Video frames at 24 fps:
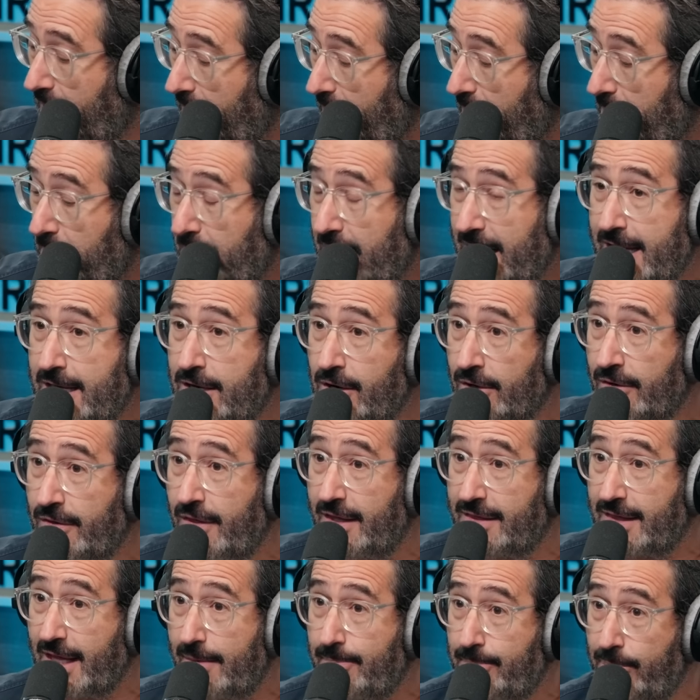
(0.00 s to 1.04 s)
meter
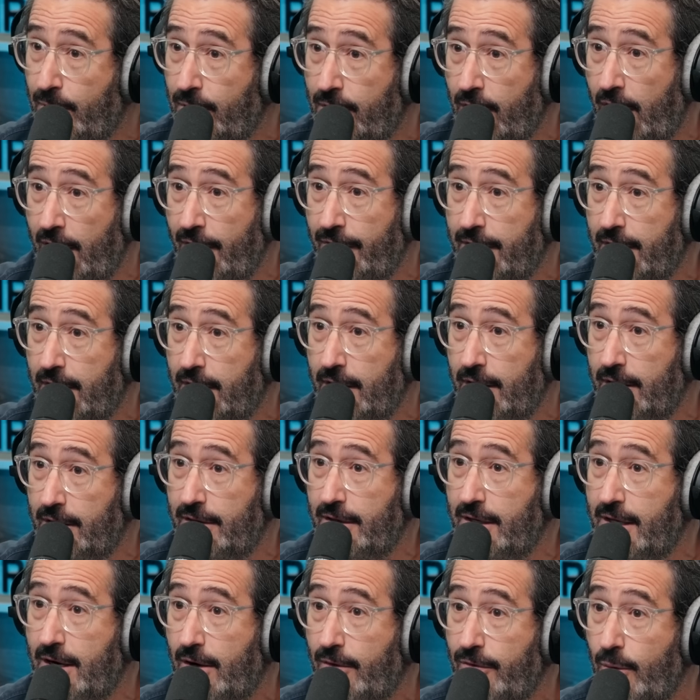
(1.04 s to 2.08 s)
that they put on the
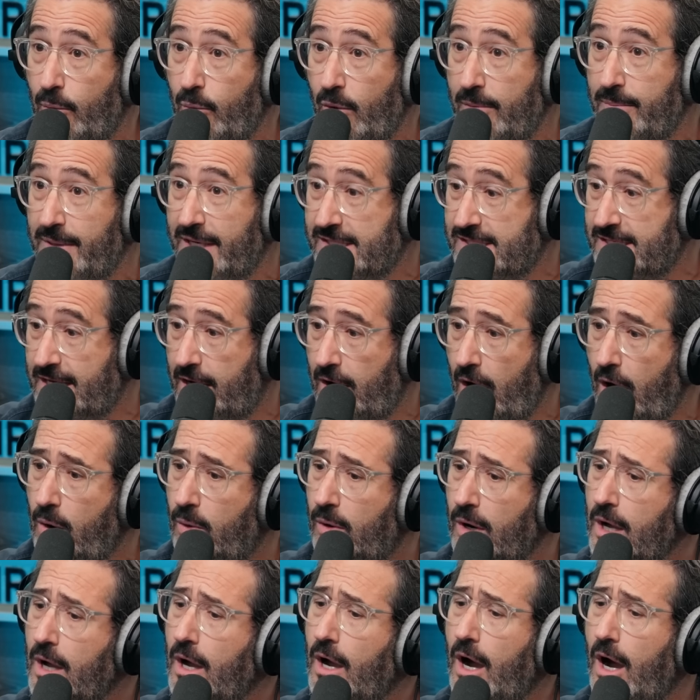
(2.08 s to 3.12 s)
you know the woman and say
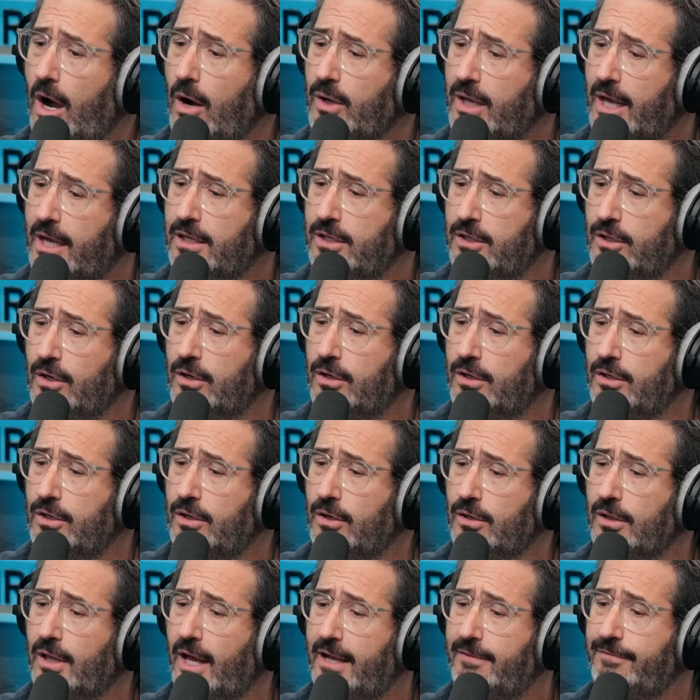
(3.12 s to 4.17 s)
oh okay your
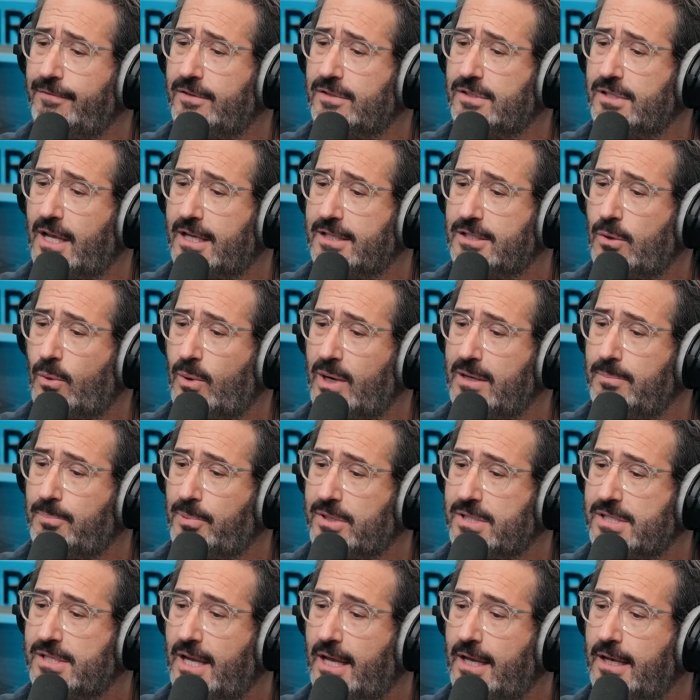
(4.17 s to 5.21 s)
your life is at
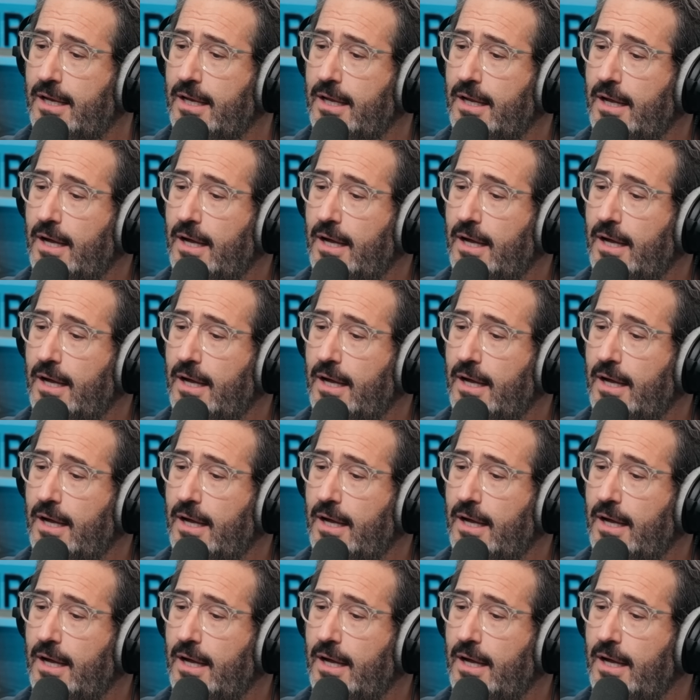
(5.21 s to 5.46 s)
20%